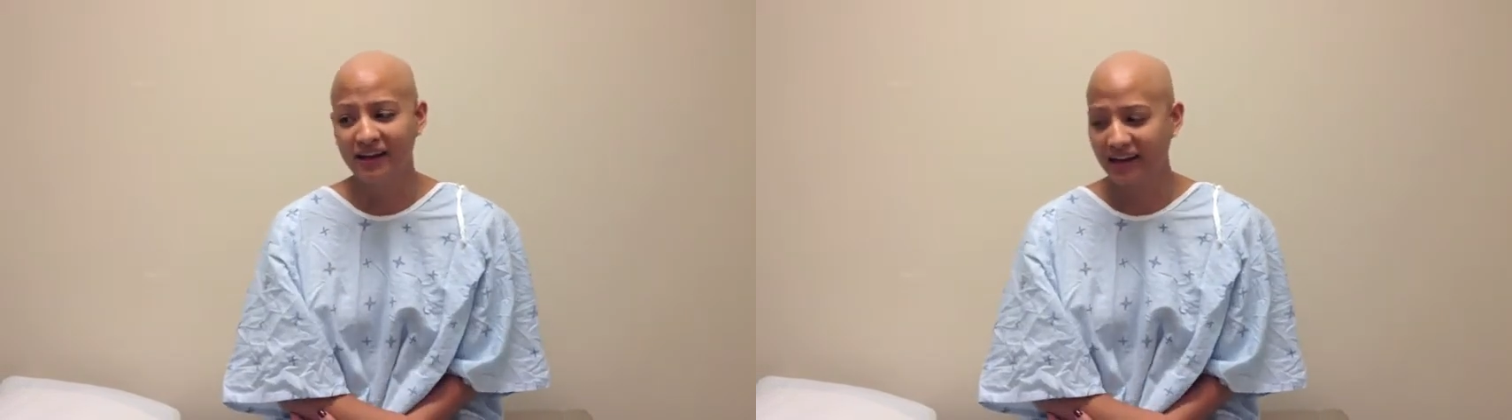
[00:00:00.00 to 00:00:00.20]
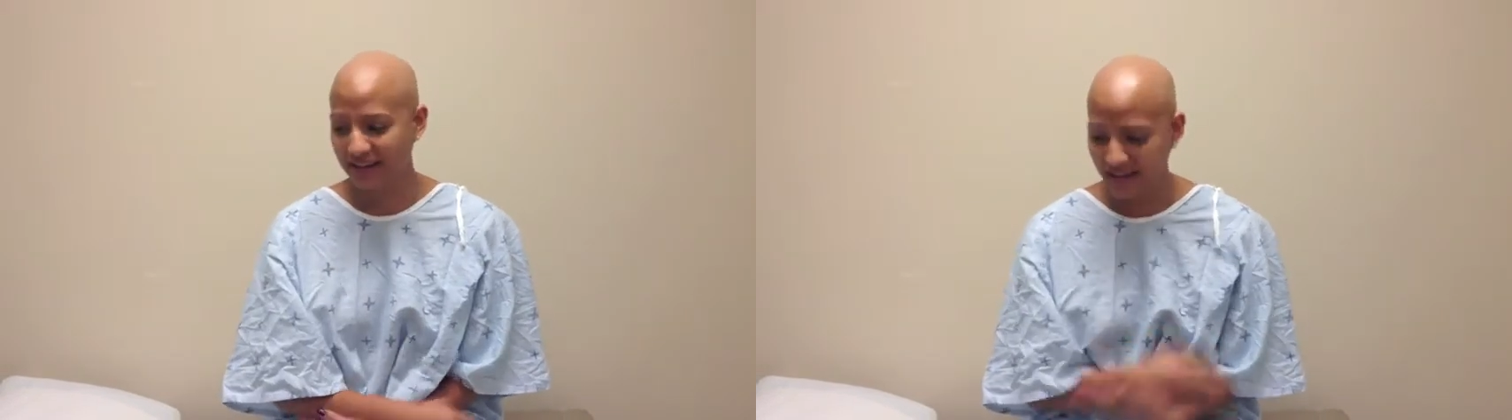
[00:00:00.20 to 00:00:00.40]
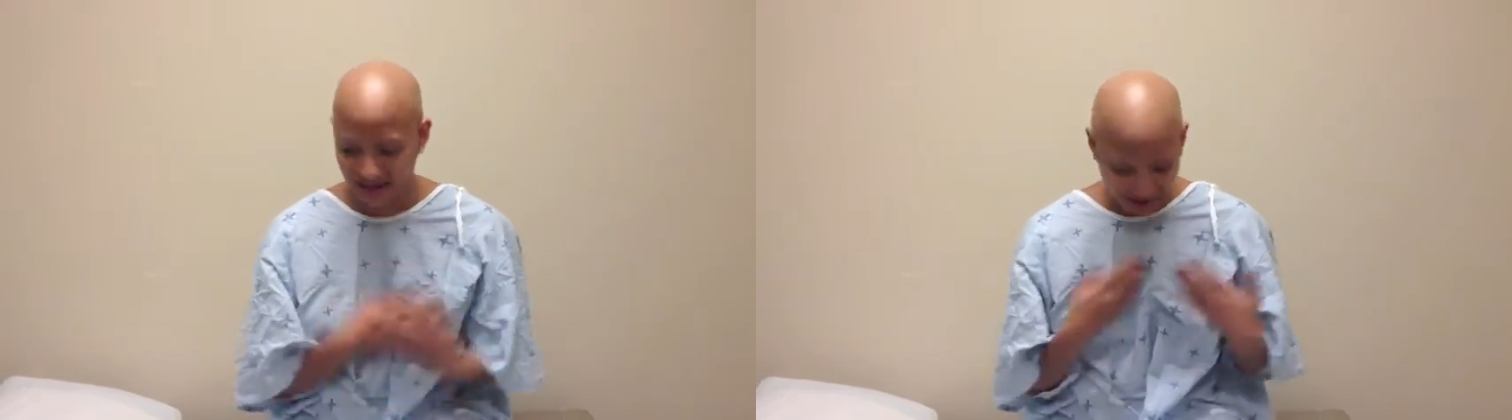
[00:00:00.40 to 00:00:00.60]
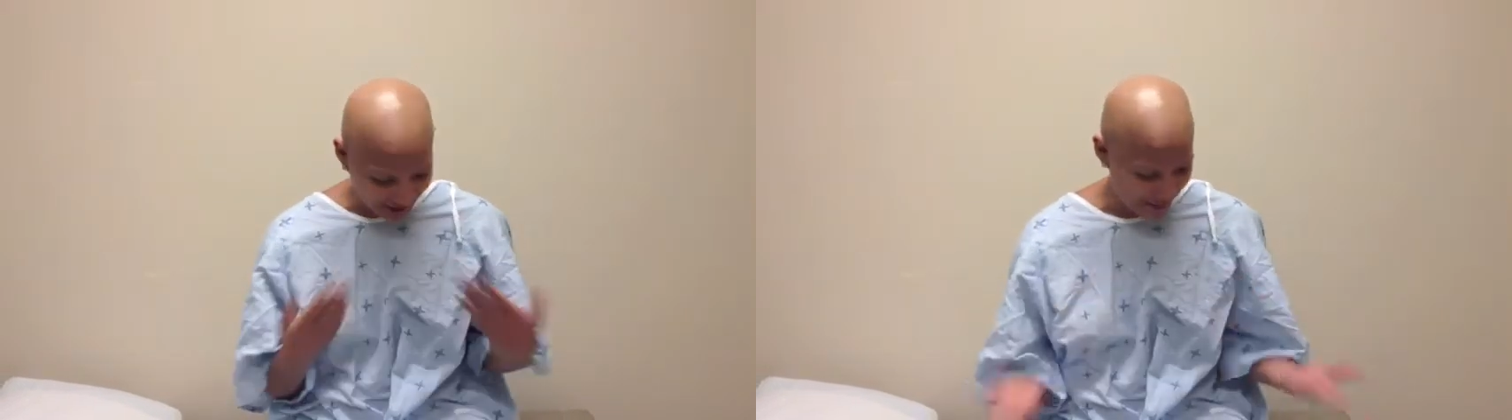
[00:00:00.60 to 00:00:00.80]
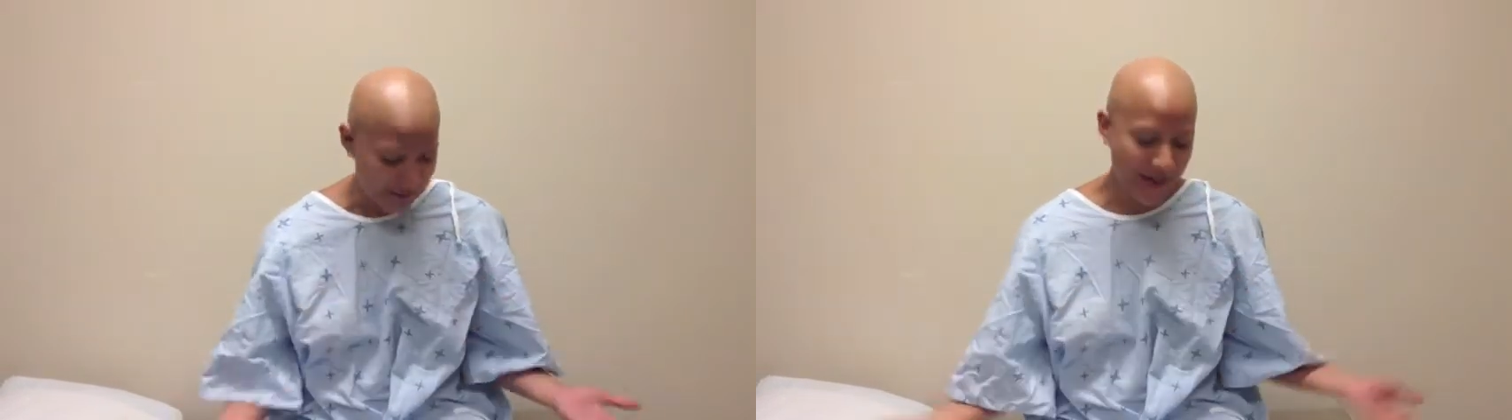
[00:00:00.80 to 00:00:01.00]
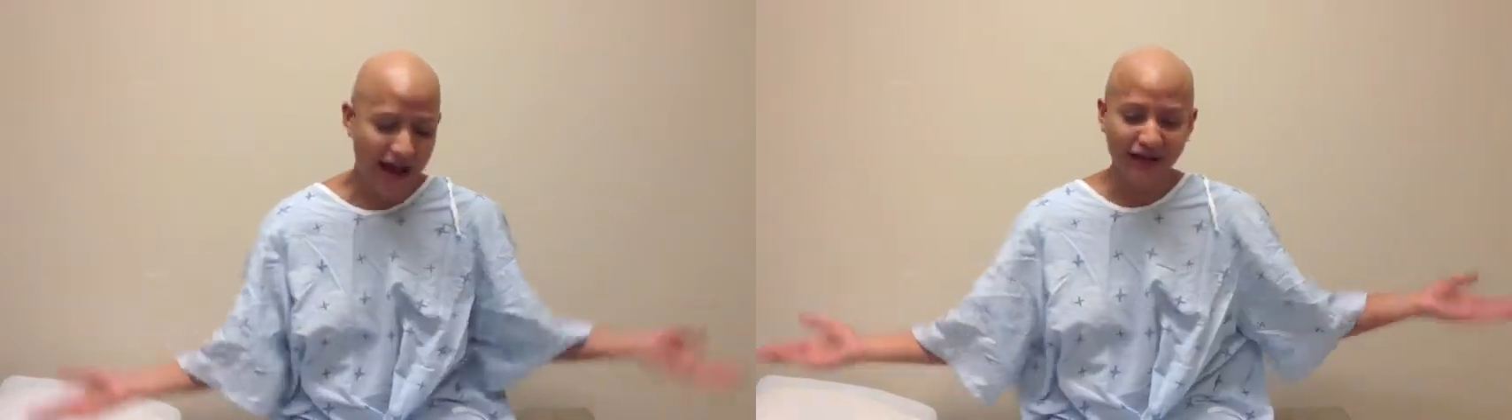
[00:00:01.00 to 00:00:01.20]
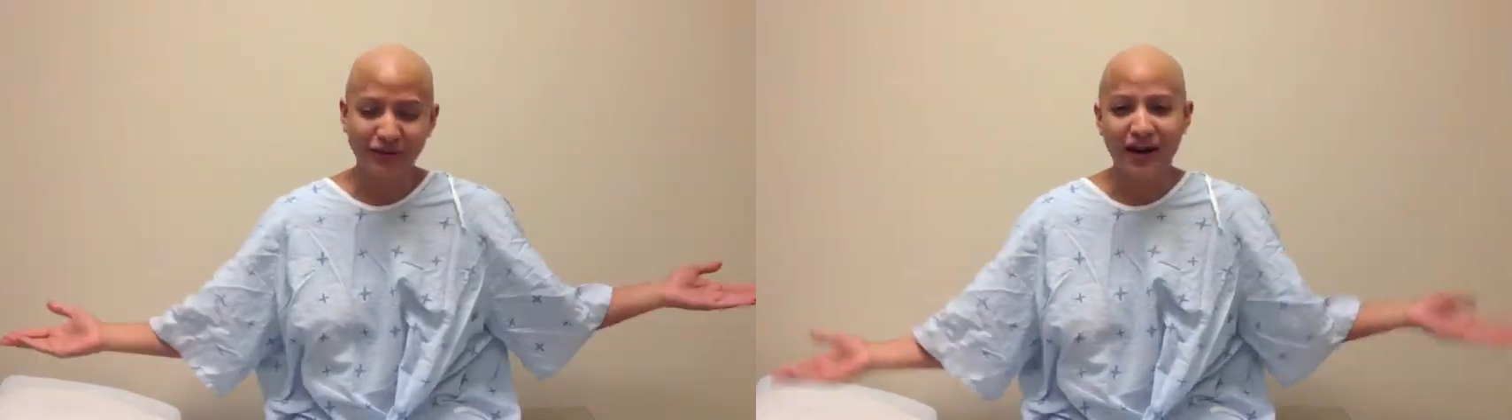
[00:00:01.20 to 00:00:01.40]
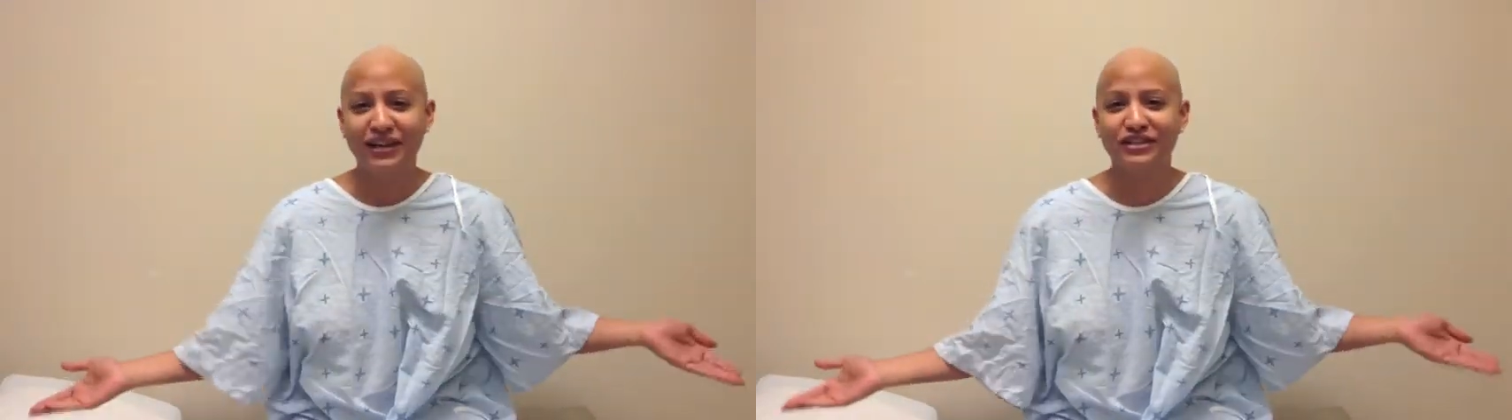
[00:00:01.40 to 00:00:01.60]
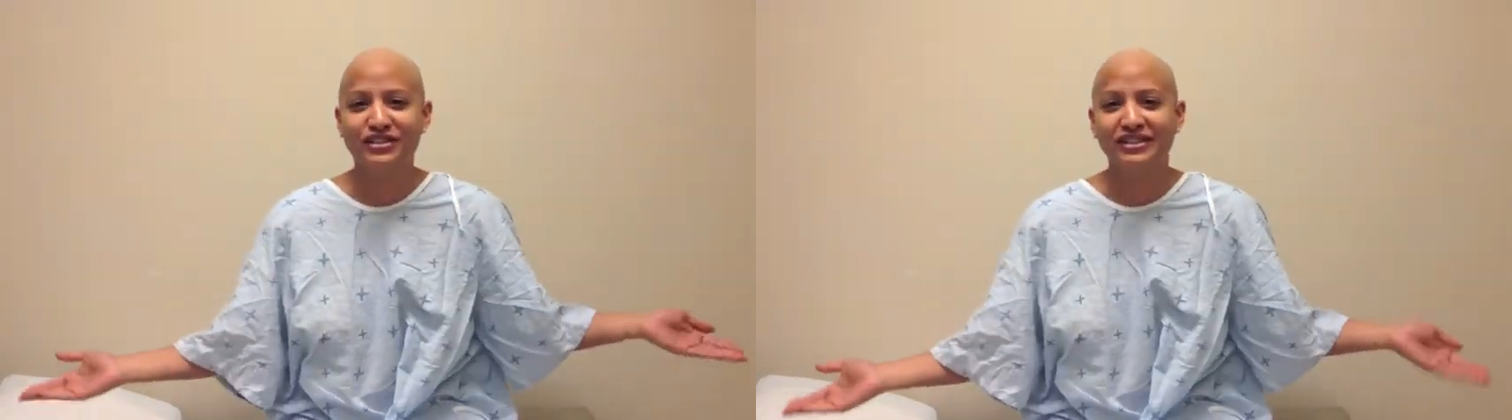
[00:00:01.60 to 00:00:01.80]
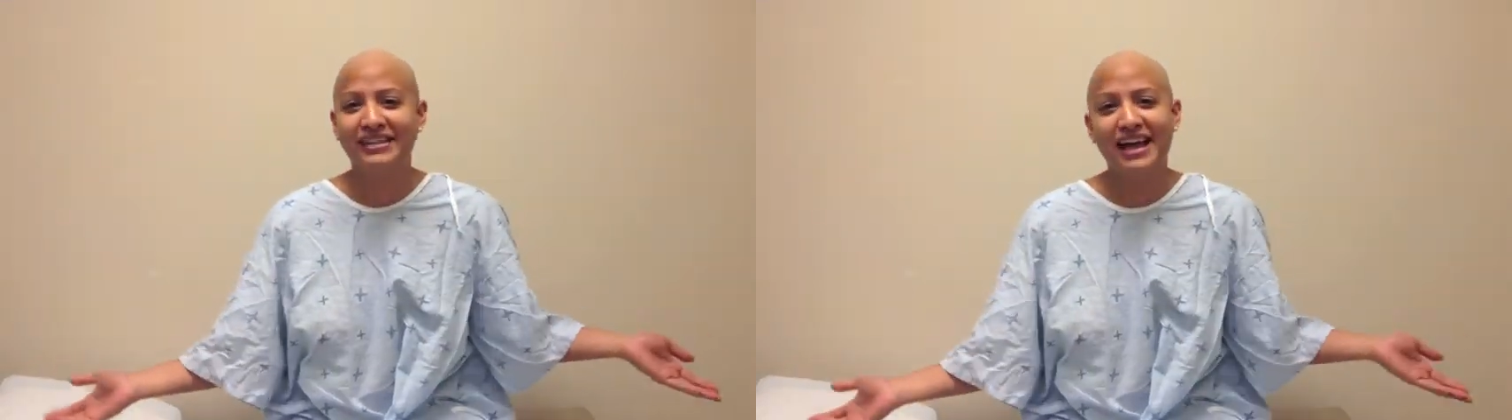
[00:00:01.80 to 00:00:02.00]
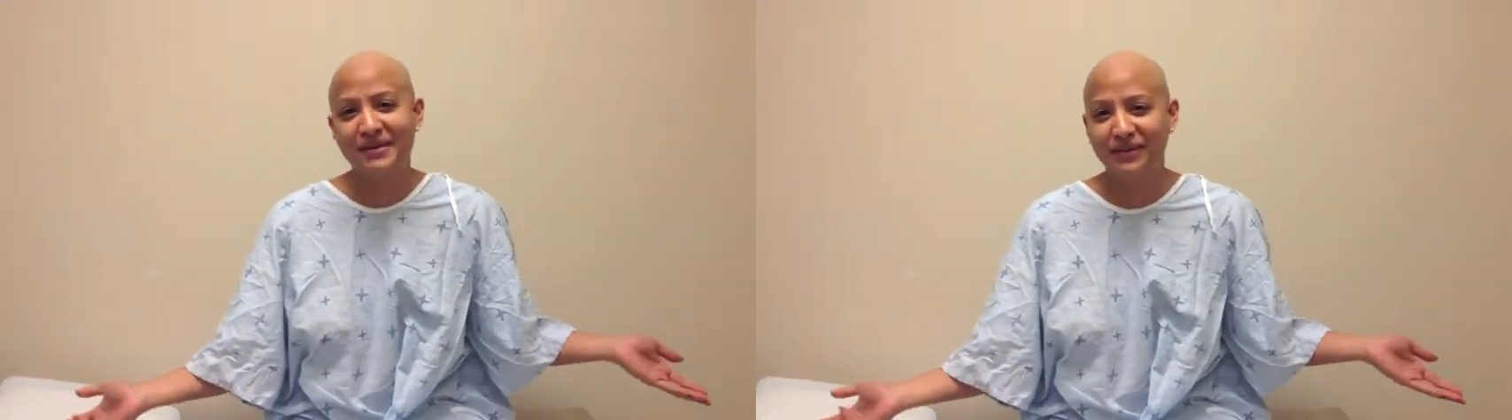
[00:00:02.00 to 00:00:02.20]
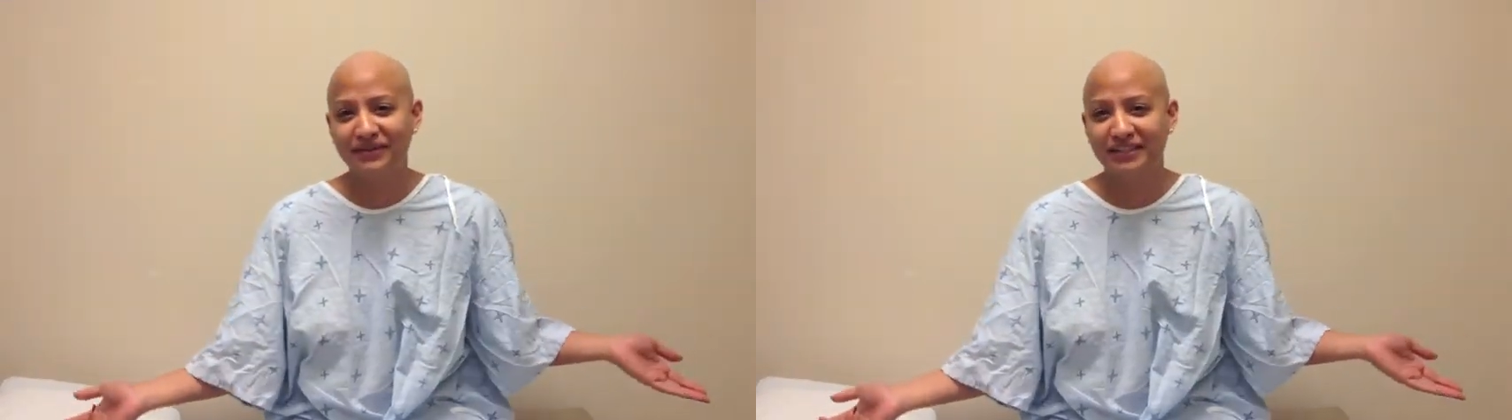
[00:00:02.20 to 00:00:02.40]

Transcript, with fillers: Again, I'm back where I usually am every